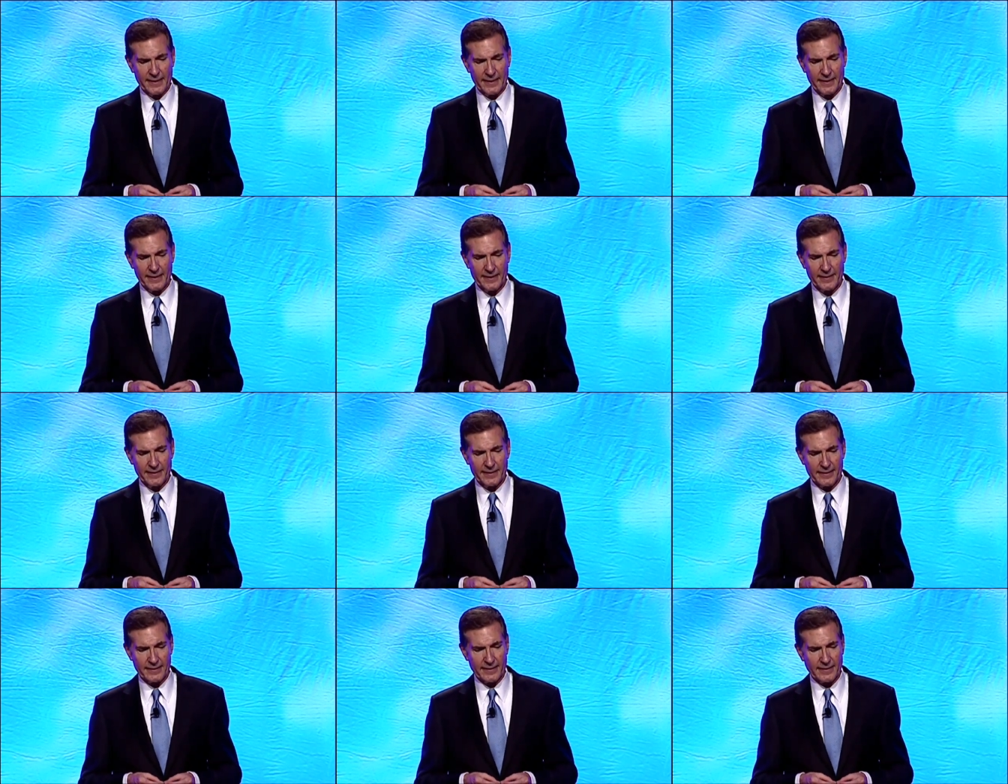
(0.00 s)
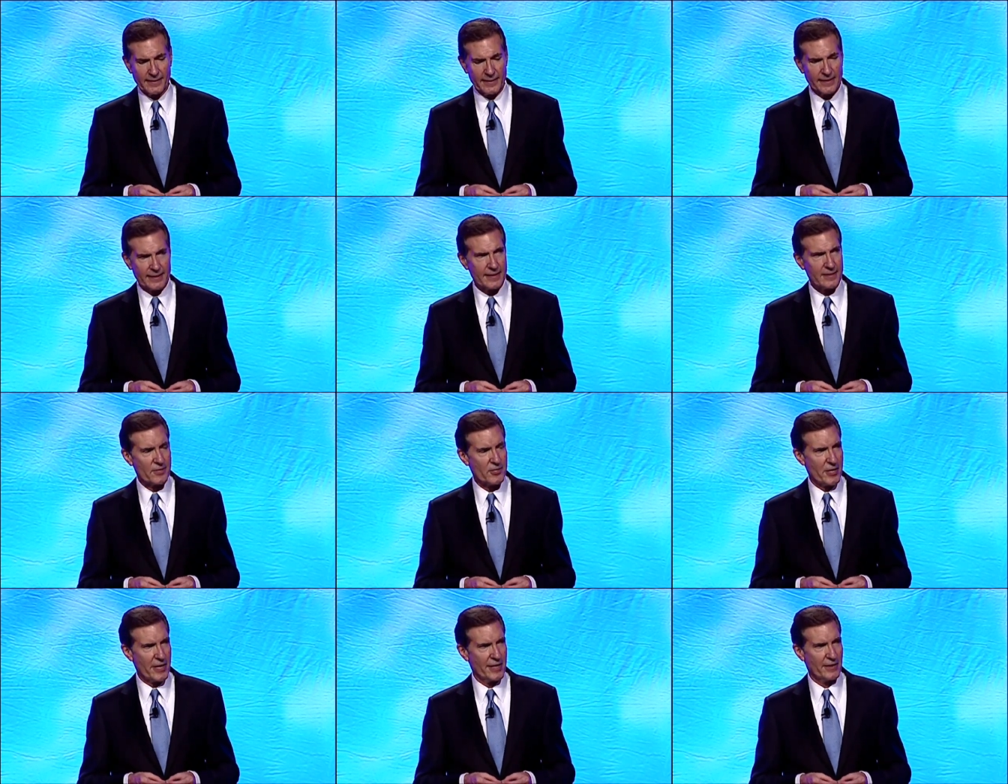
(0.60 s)
the
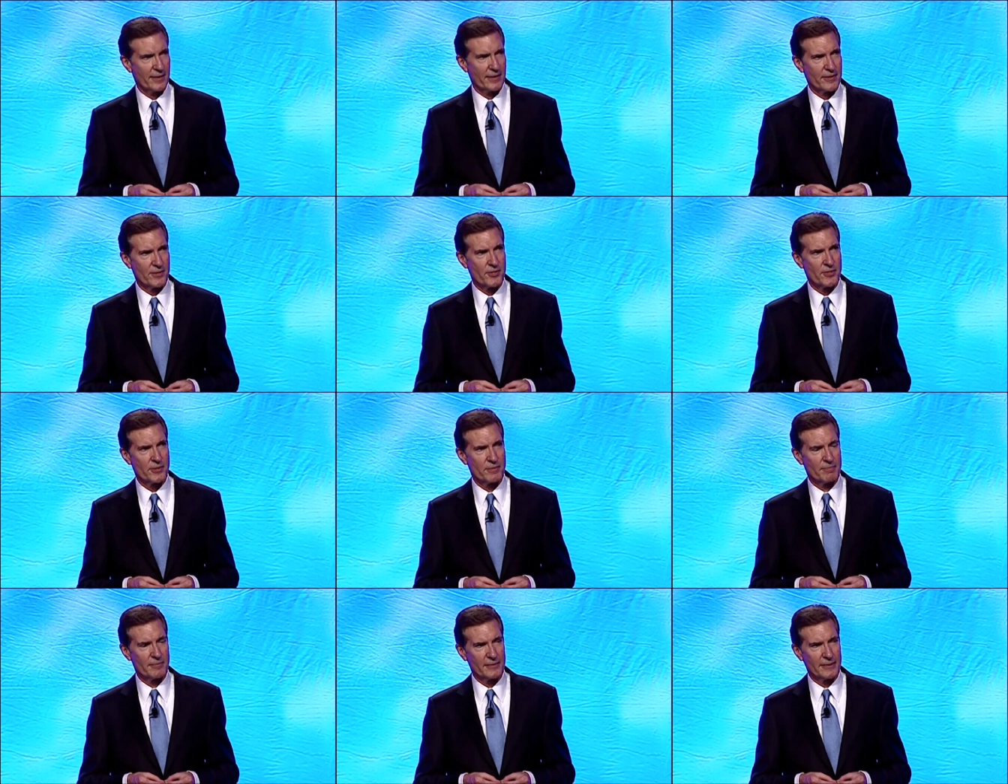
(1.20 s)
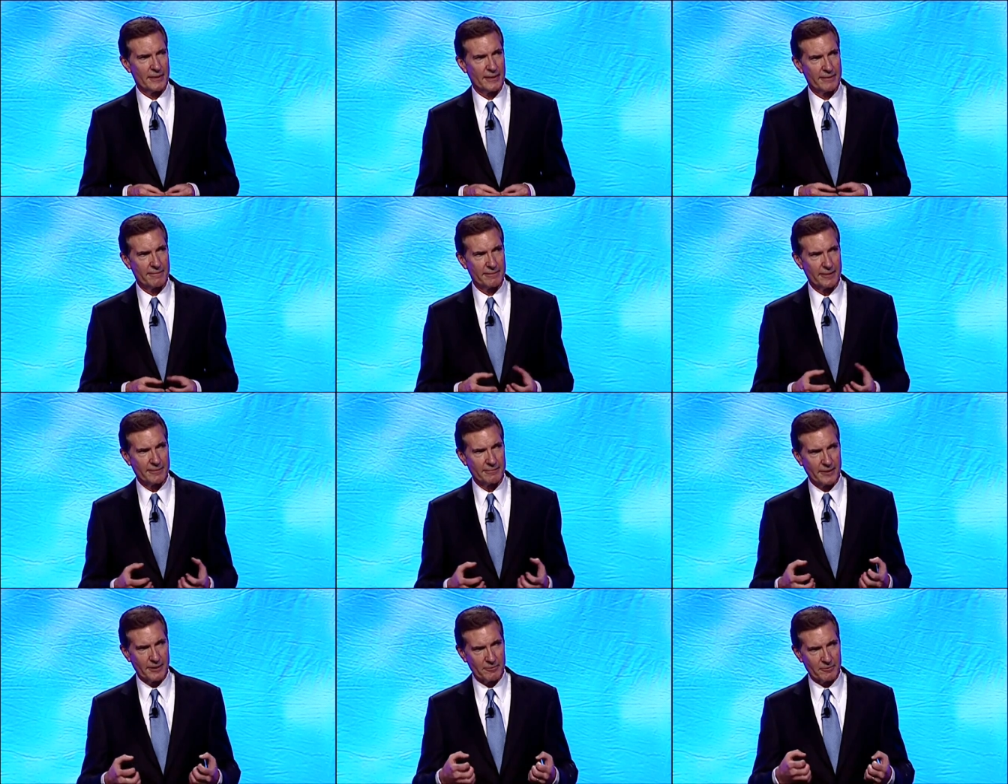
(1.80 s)
challenge
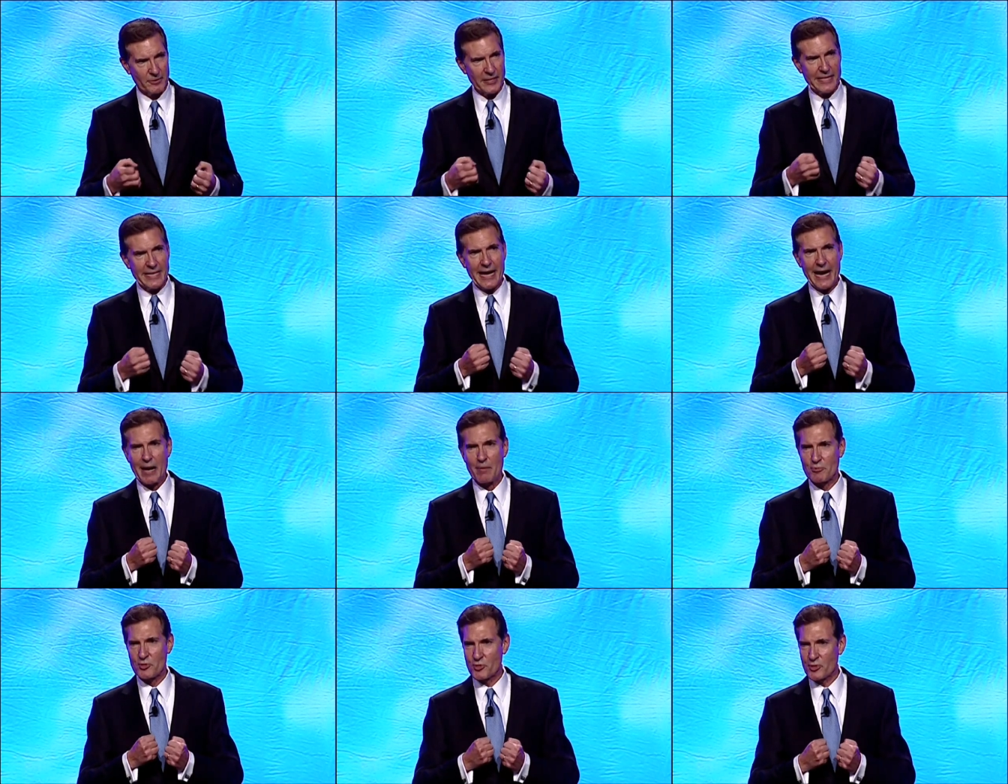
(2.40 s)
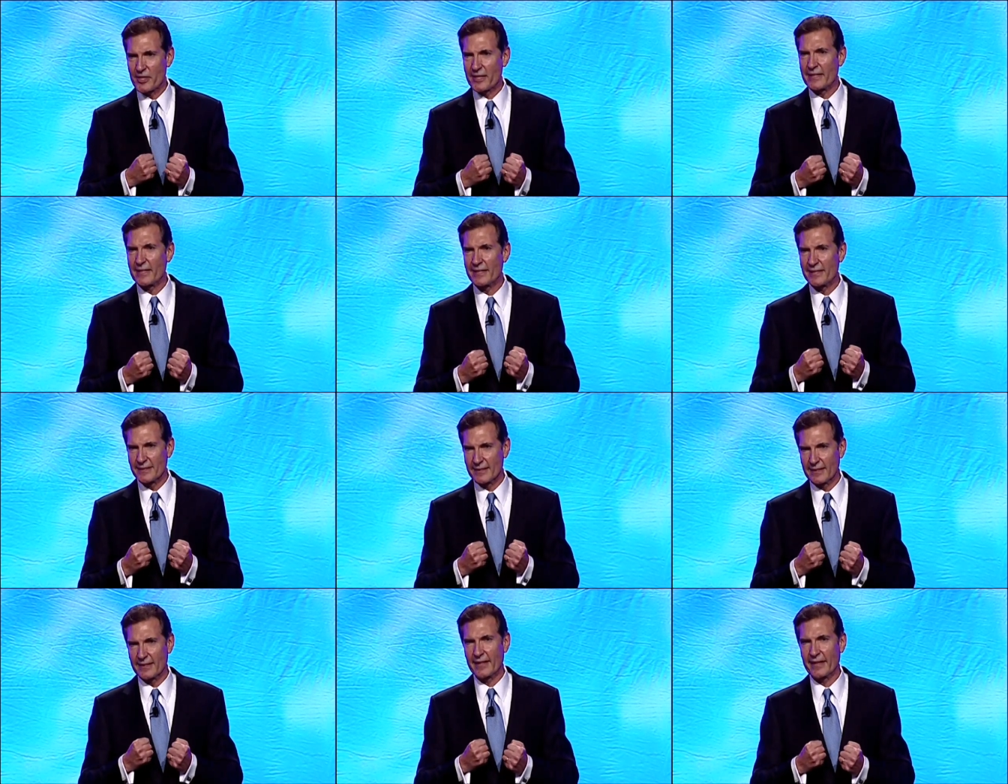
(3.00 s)
of recapturing
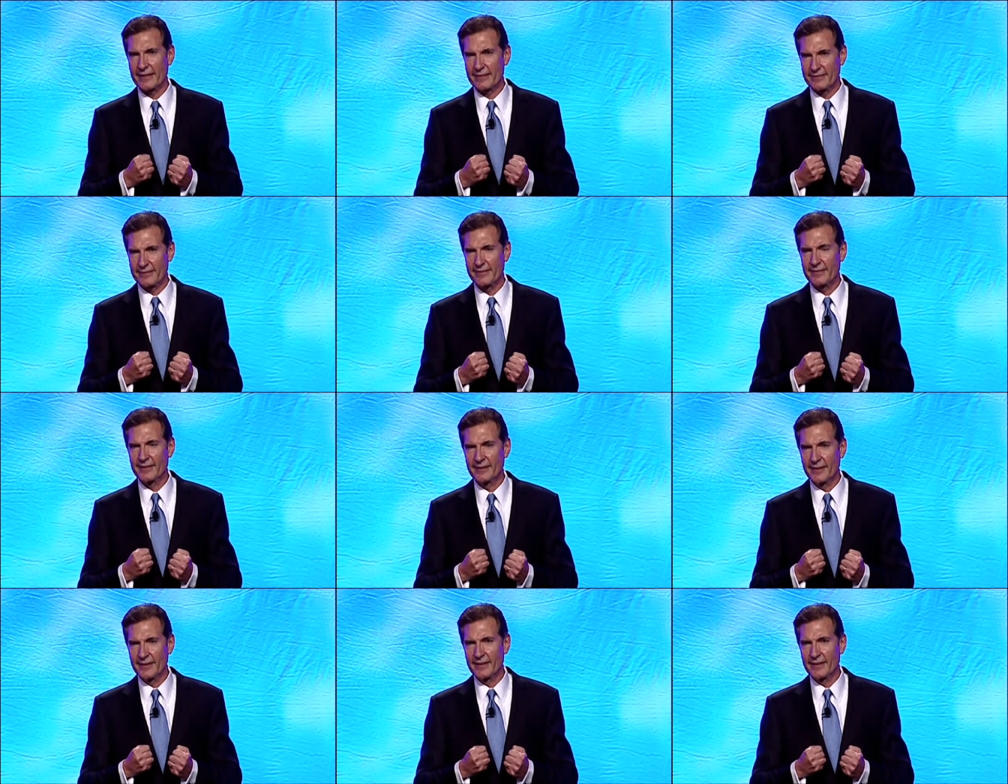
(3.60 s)
his life